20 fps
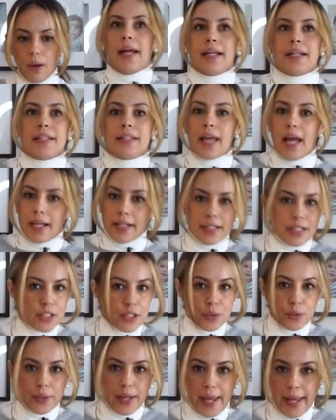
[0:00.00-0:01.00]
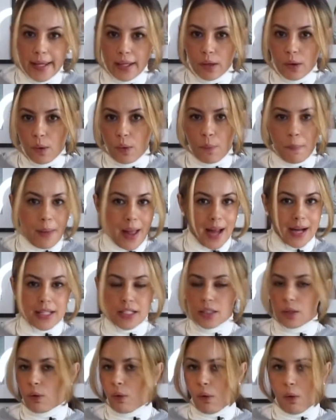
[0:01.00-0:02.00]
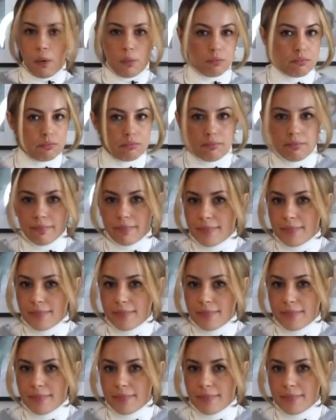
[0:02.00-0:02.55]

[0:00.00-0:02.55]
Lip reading: And getting to Cancun, Mexico,